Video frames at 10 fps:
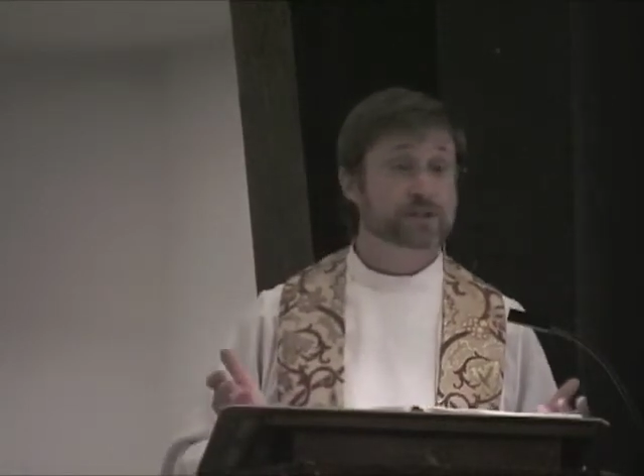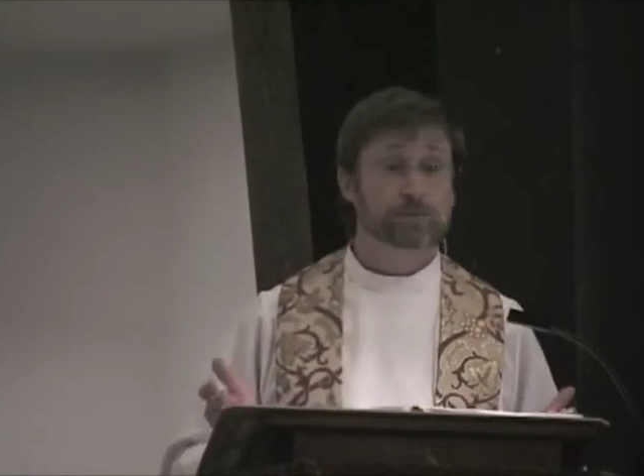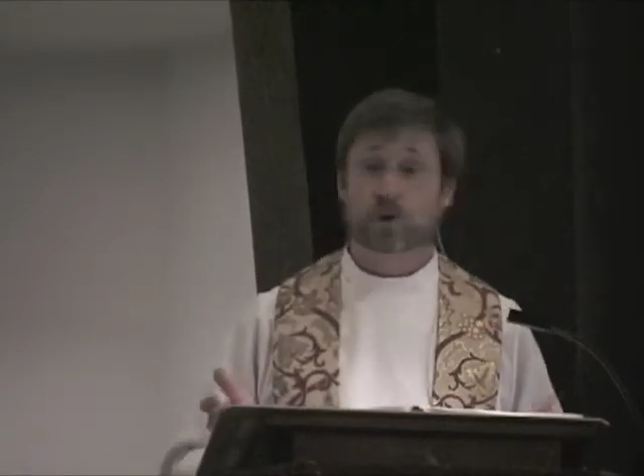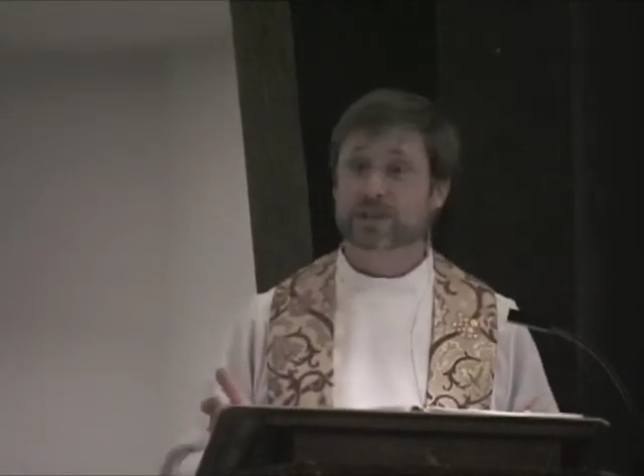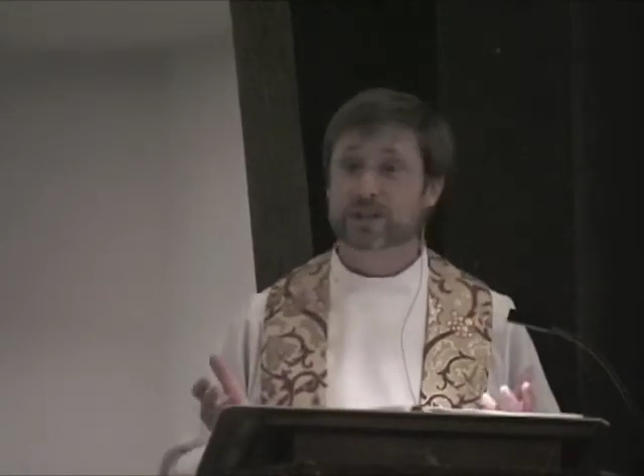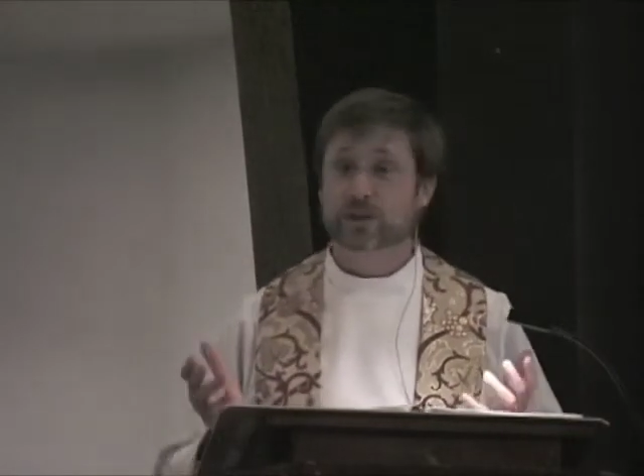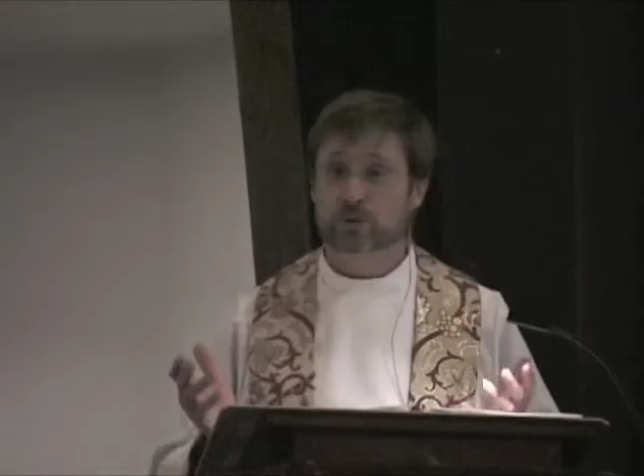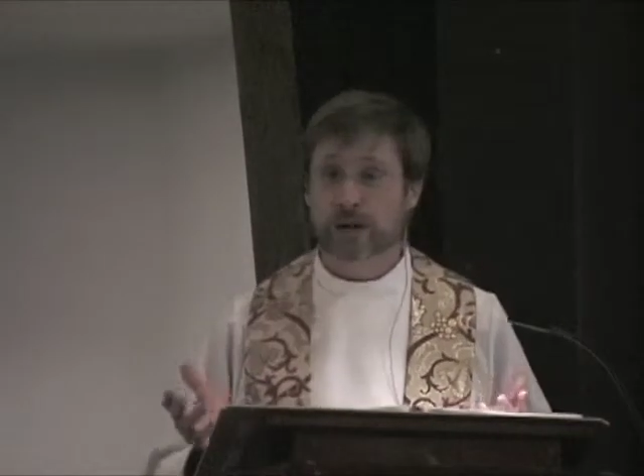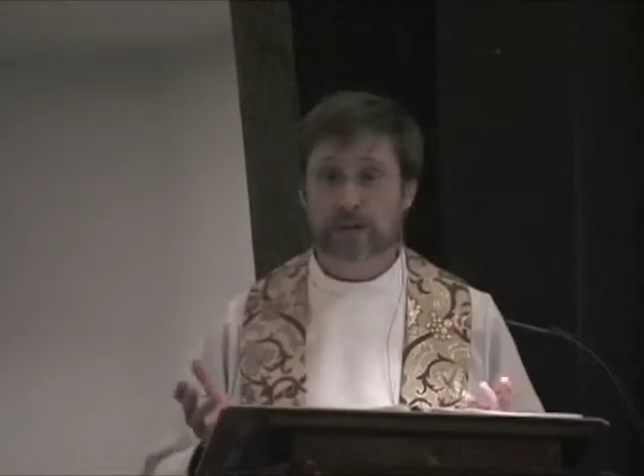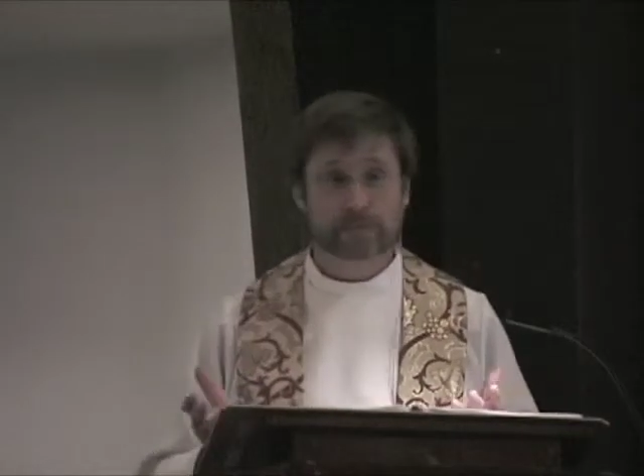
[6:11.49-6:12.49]
support the
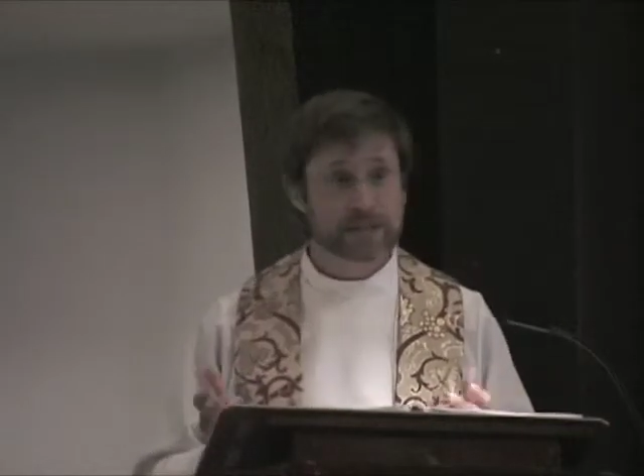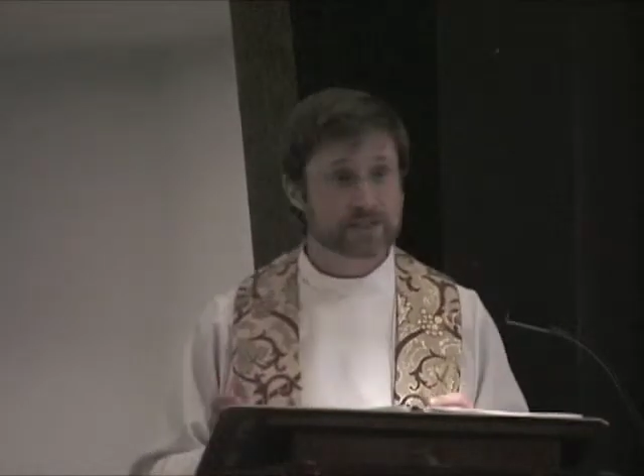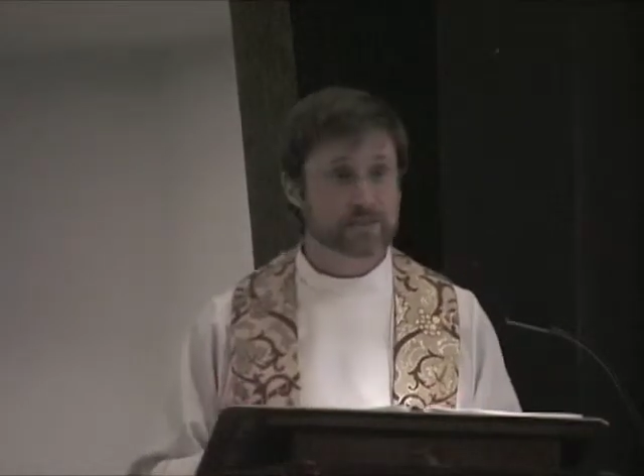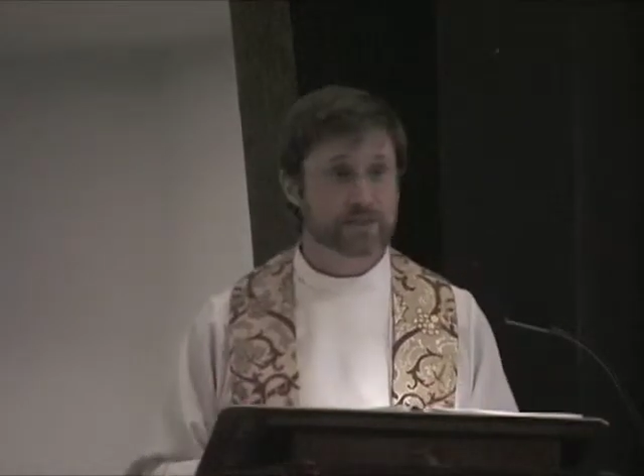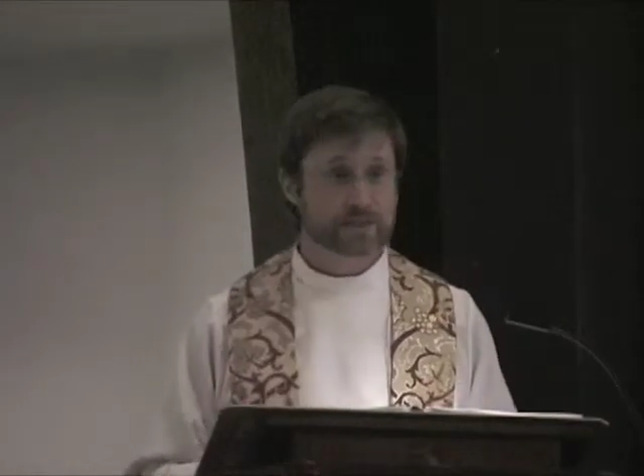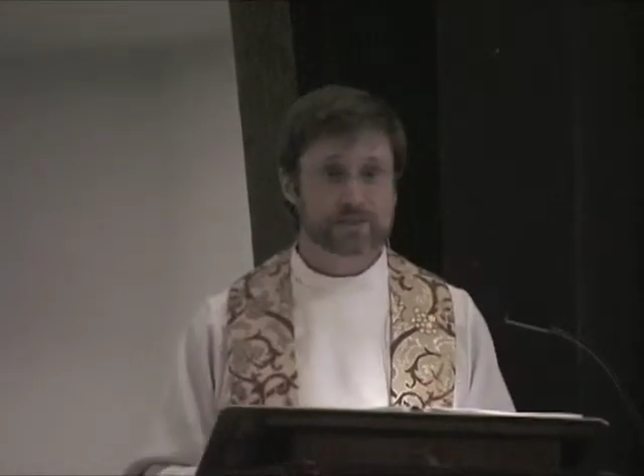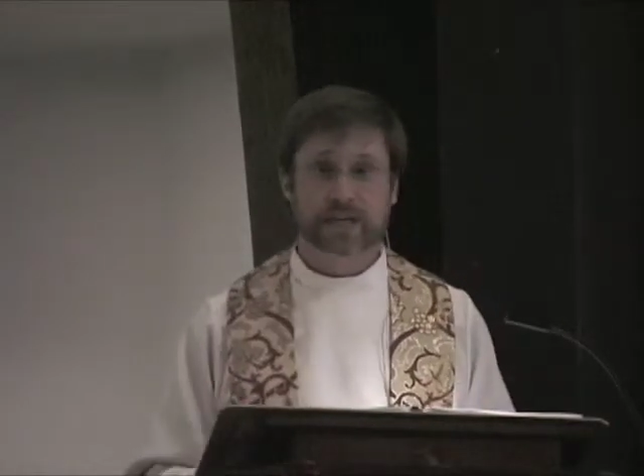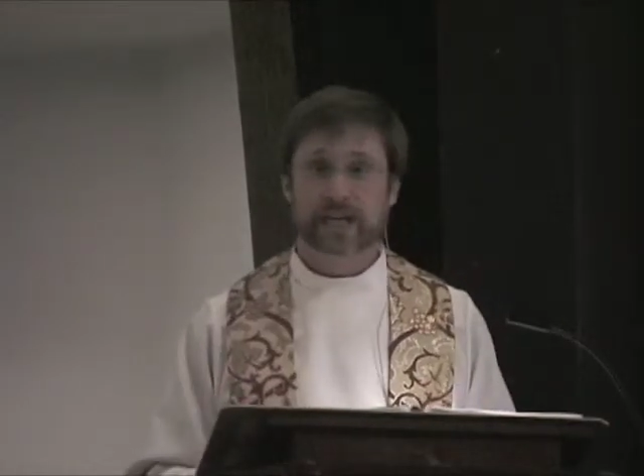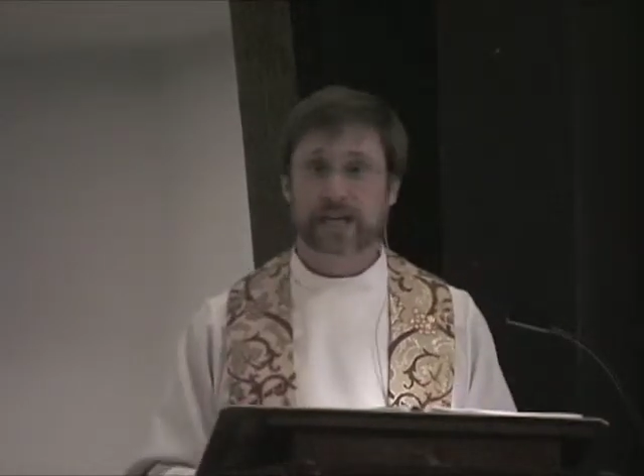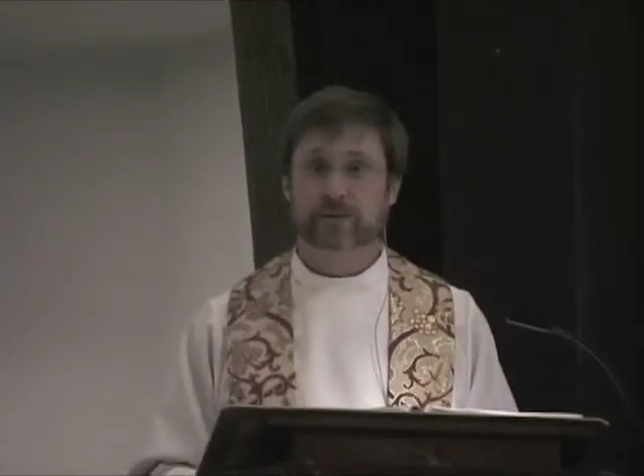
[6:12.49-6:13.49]
great ministries of St.